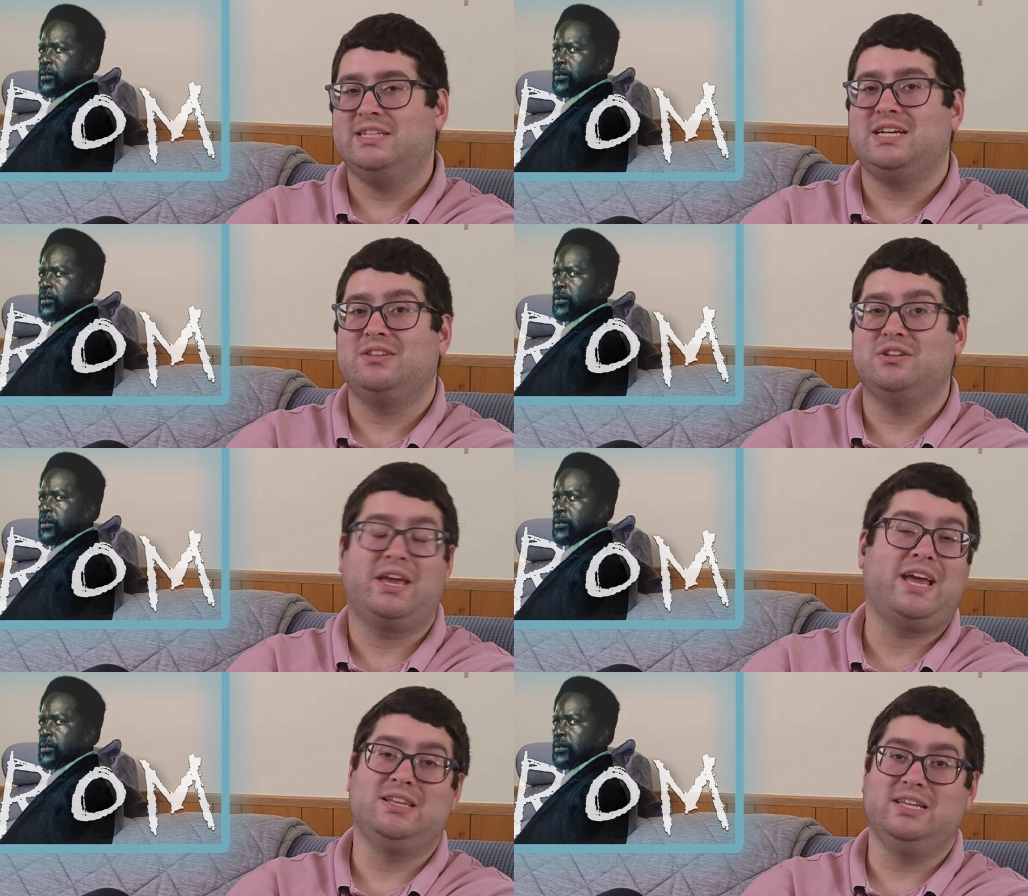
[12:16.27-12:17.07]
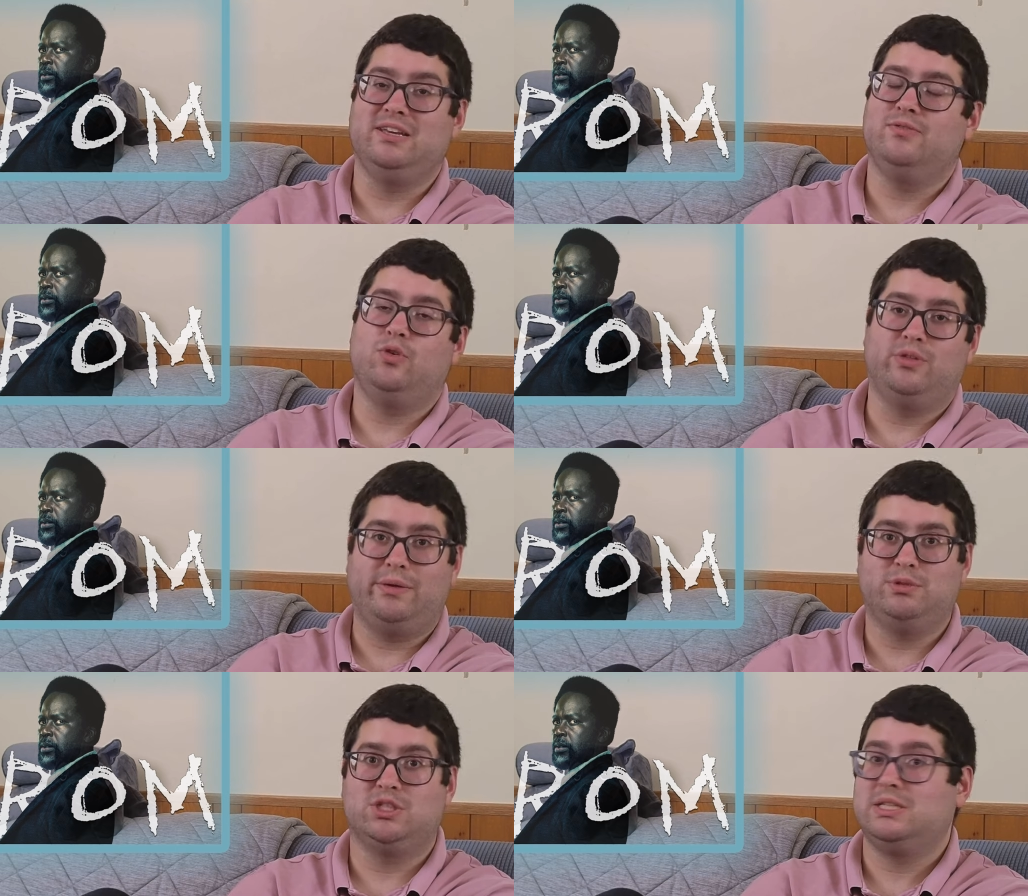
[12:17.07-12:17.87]
Speaker 1: town, they can't leave, or they would
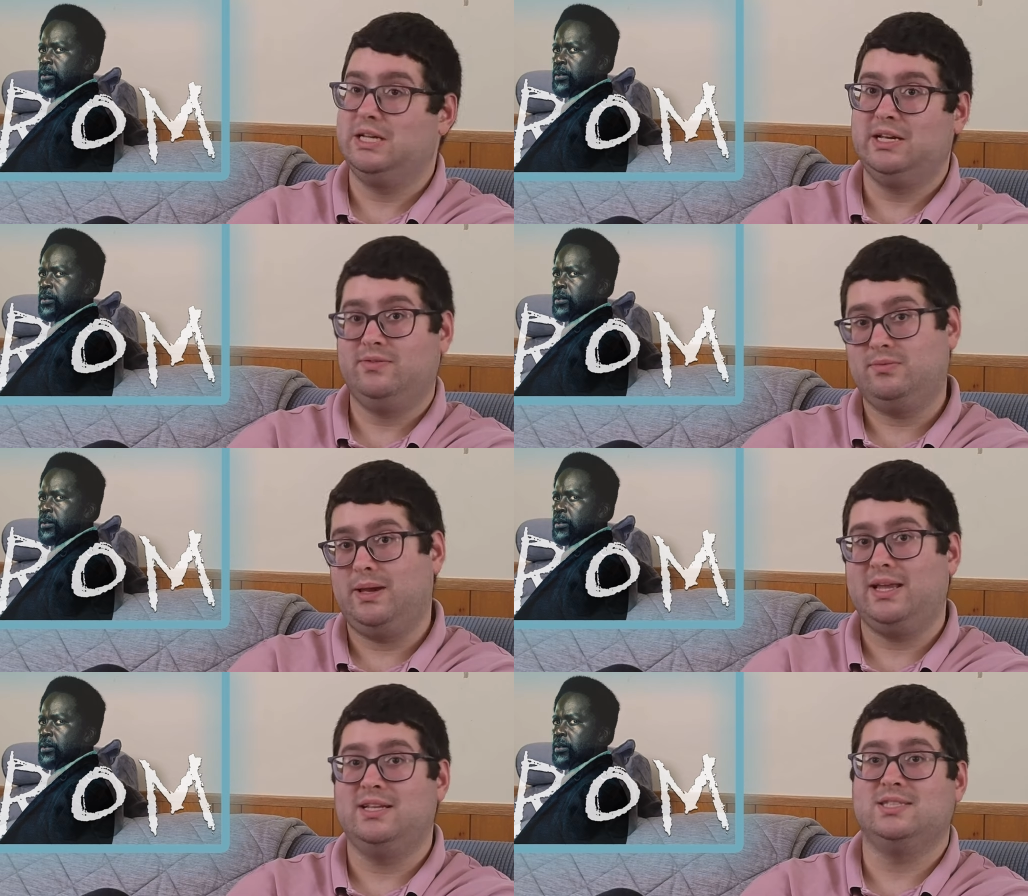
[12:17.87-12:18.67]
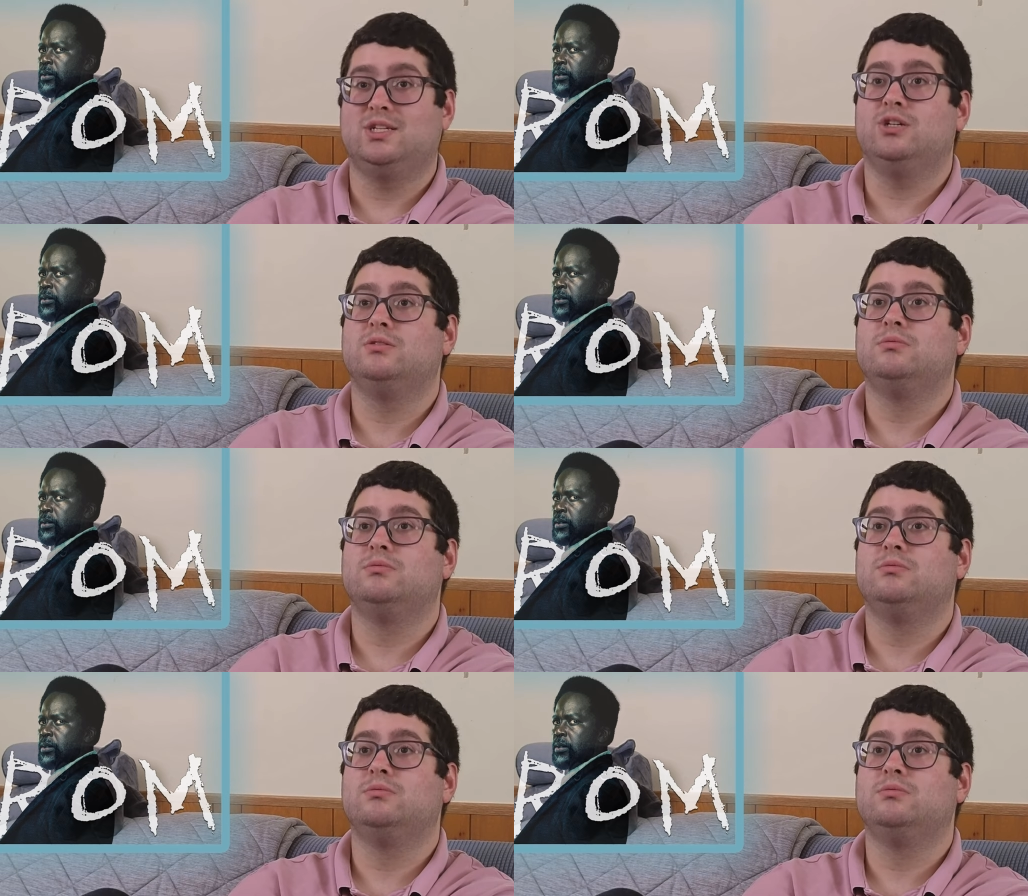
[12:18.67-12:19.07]
just leave. Make it easier.